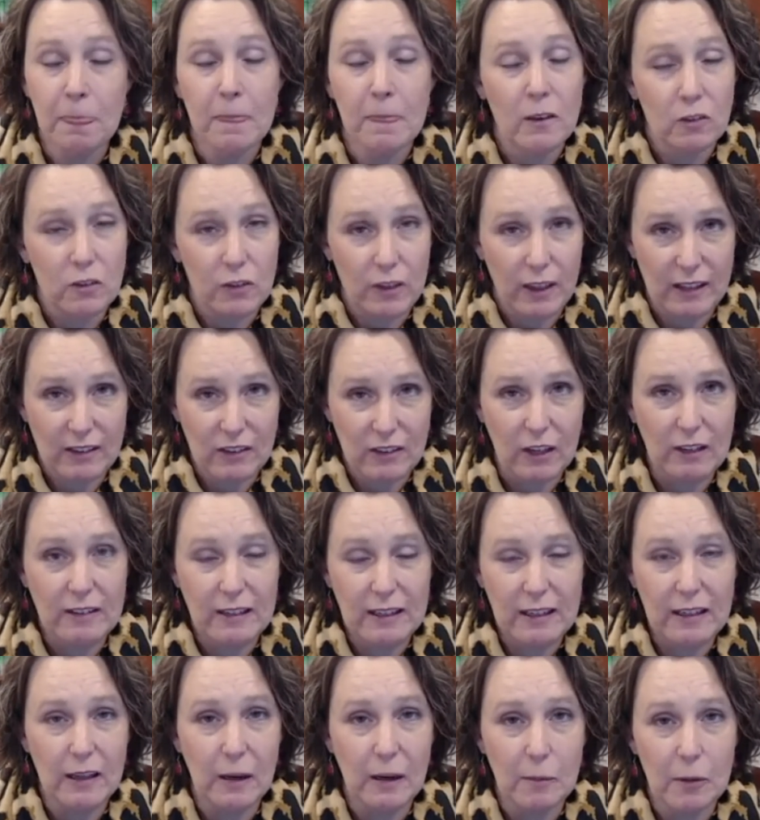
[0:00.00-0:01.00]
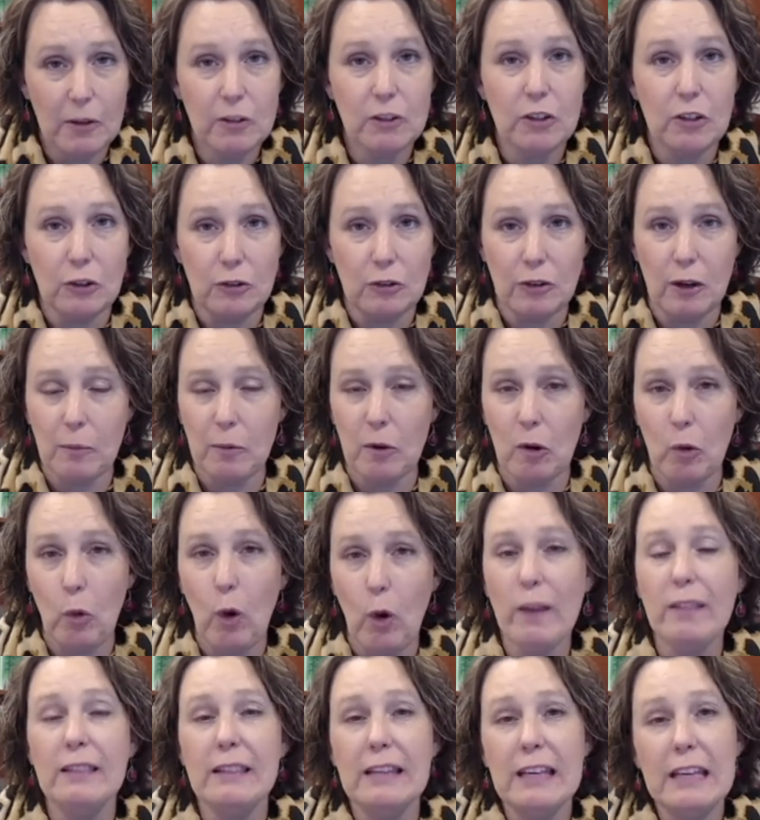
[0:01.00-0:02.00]
So that's idea number two two. Number
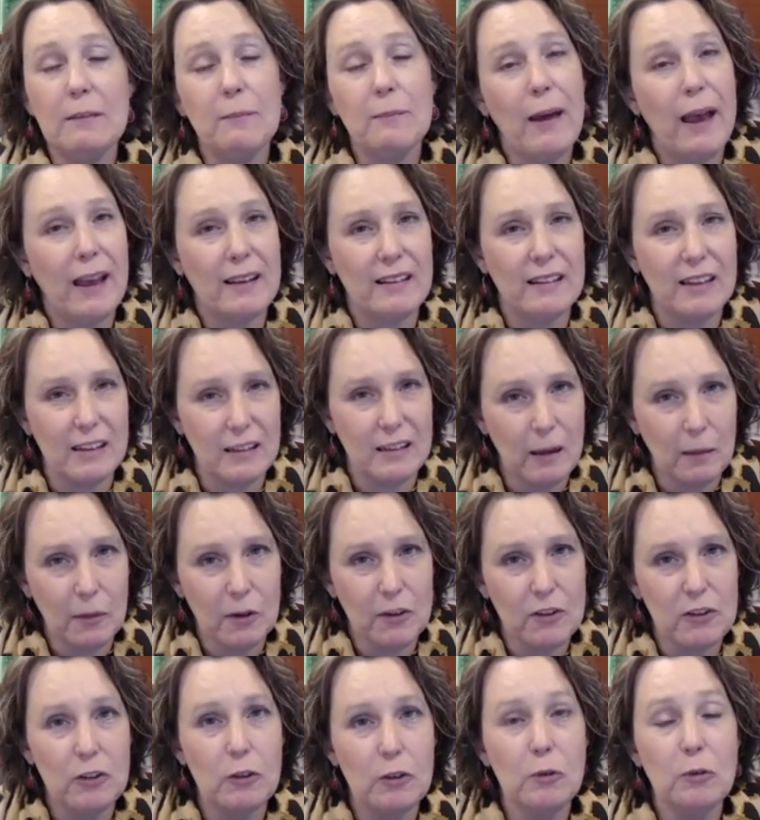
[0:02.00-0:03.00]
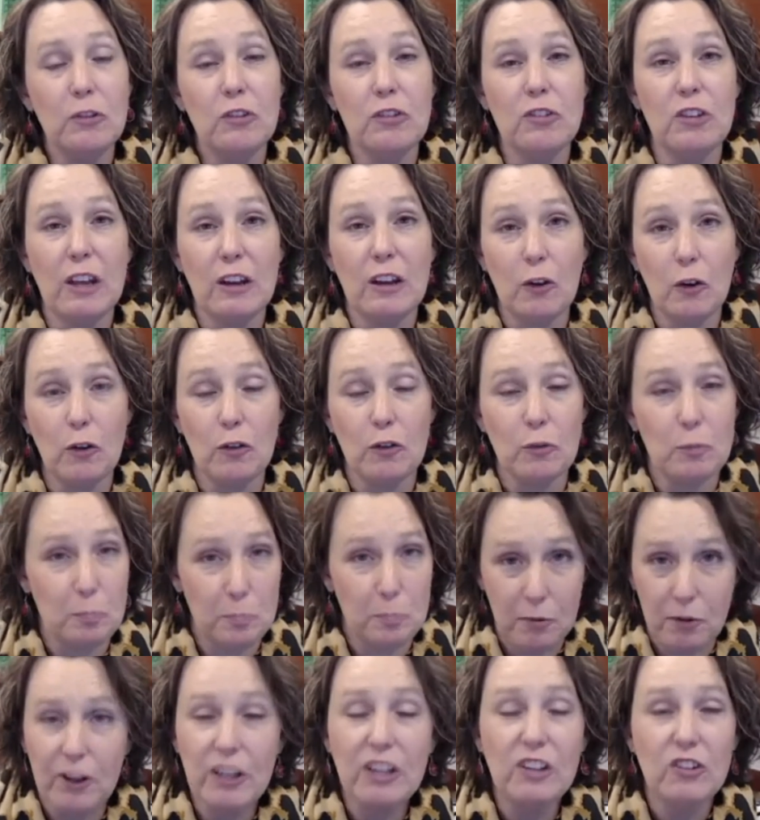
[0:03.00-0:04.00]
one, lead magnet. Number two, sales,
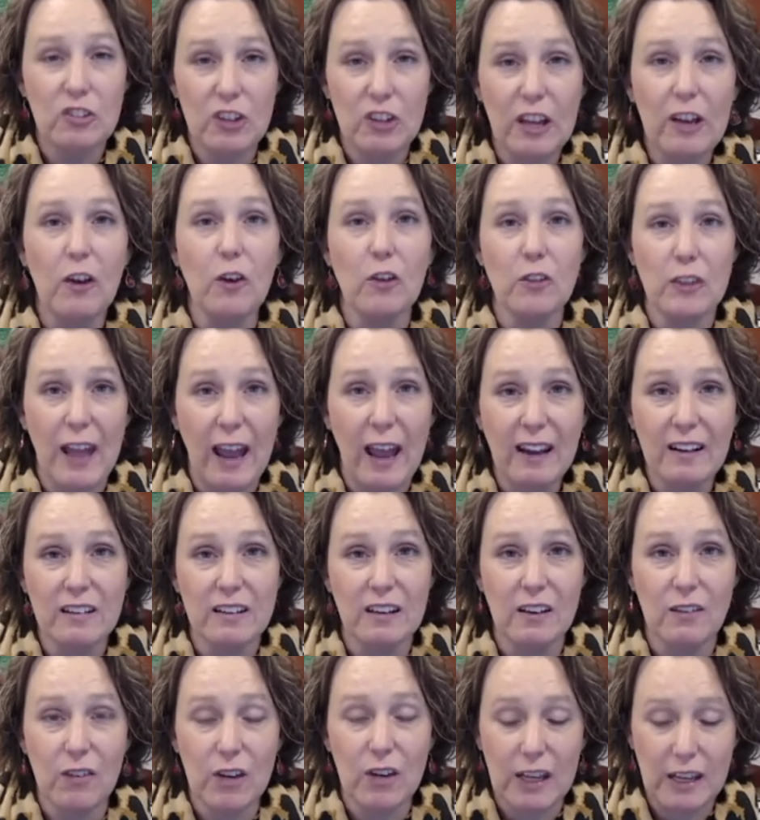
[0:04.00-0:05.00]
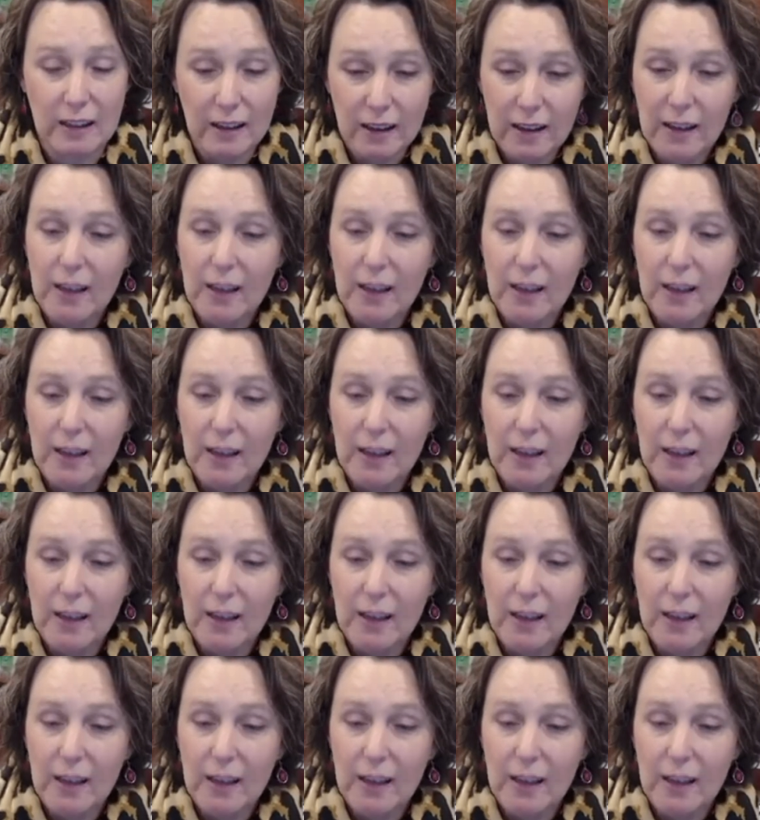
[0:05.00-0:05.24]
pre sales activity.